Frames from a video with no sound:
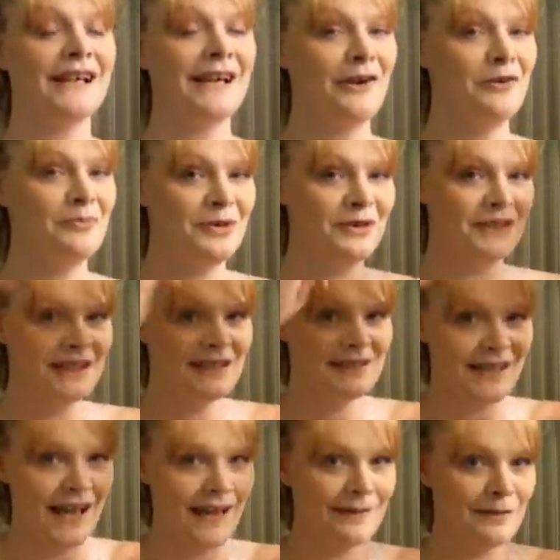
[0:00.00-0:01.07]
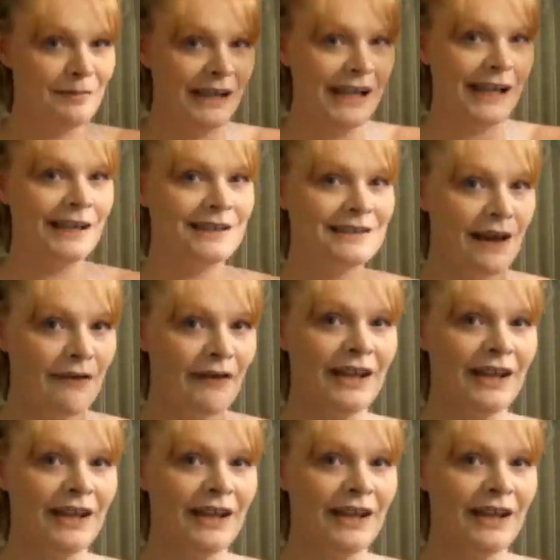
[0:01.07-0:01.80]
I hope you at least got the beginnings of